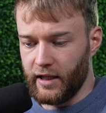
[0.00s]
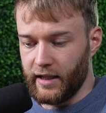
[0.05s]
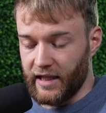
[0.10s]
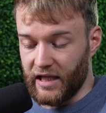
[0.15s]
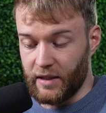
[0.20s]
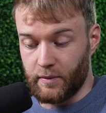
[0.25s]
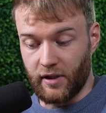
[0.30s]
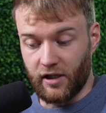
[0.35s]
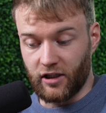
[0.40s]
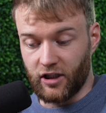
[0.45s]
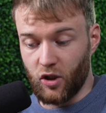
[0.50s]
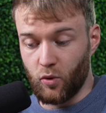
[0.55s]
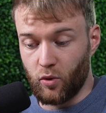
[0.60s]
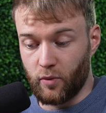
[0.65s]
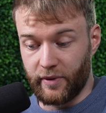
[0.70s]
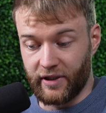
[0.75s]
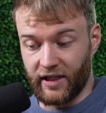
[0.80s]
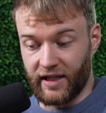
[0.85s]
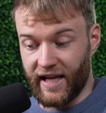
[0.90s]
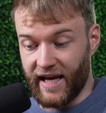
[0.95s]
Email 2 would
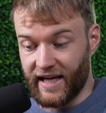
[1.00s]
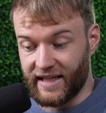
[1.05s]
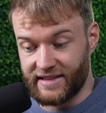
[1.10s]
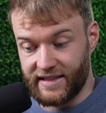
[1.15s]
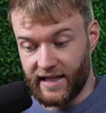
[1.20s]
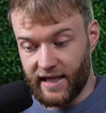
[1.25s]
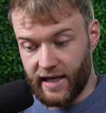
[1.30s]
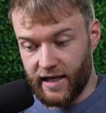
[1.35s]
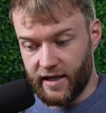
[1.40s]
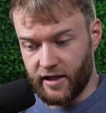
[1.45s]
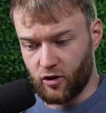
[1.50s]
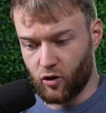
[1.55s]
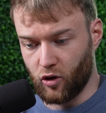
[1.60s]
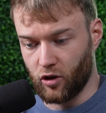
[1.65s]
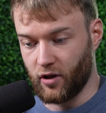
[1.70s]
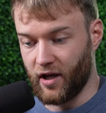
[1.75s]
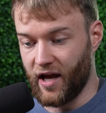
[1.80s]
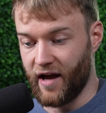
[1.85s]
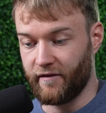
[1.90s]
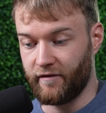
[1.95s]
be the next day. You're going
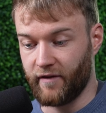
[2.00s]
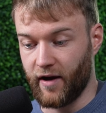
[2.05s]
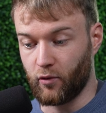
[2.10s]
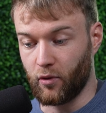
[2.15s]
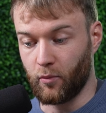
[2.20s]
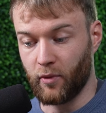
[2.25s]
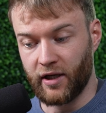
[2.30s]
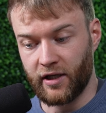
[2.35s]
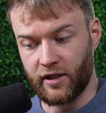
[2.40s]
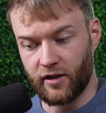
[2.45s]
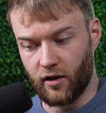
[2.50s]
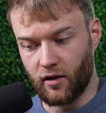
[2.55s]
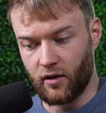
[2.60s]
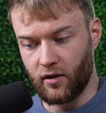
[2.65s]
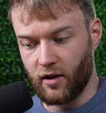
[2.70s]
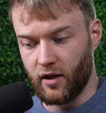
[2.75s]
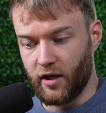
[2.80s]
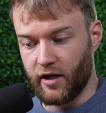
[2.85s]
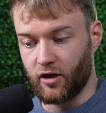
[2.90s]
to have a reminder.